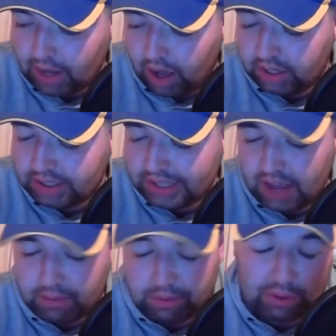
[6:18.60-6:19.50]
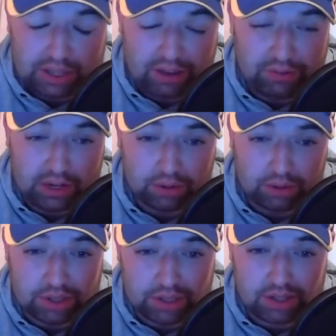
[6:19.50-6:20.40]
on his debut, it definitely
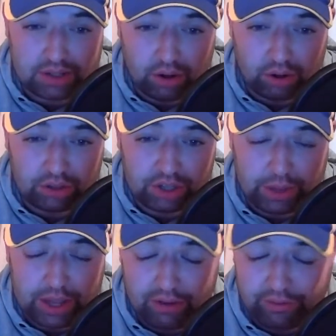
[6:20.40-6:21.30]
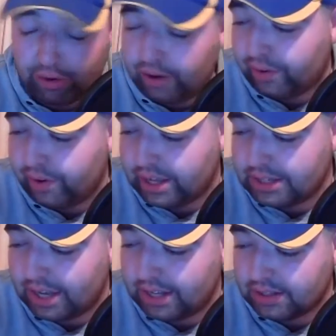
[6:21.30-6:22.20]
does look to be a very, very
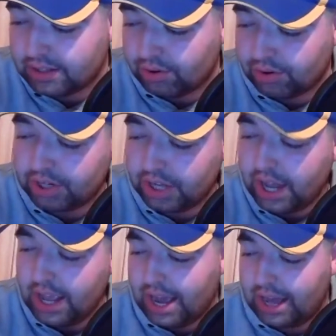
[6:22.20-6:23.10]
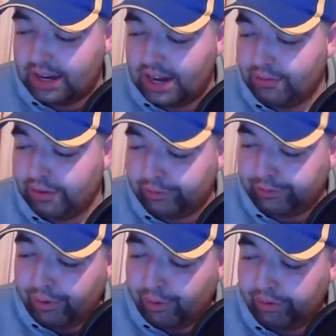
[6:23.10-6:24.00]
exciting sort. And
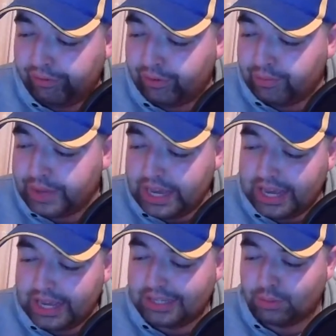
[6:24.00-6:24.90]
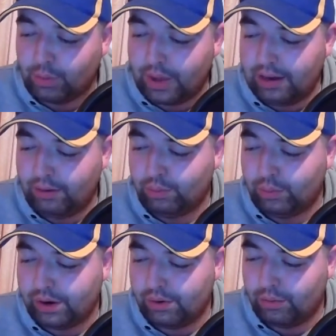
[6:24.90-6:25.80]
11-4 for me is well
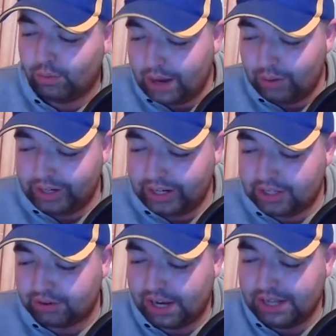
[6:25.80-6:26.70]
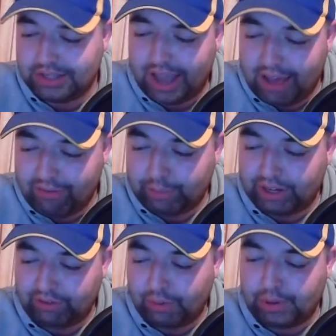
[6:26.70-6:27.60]
within its rights to have a
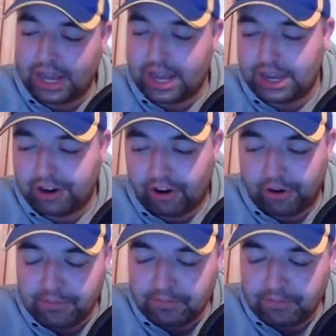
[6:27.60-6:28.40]
bit of a play here.